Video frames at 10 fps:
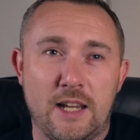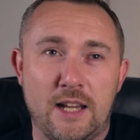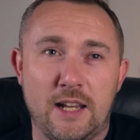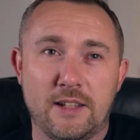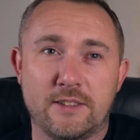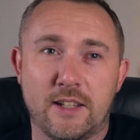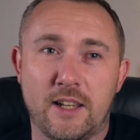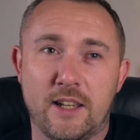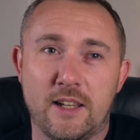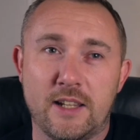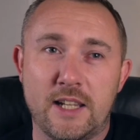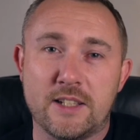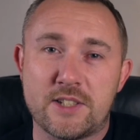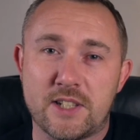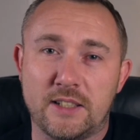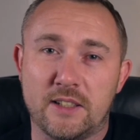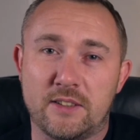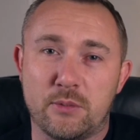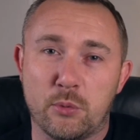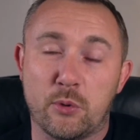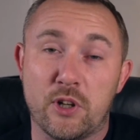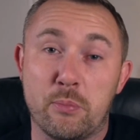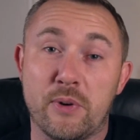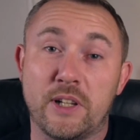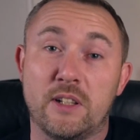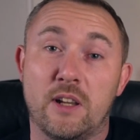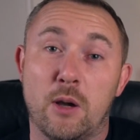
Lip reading: And he decided we were going to bring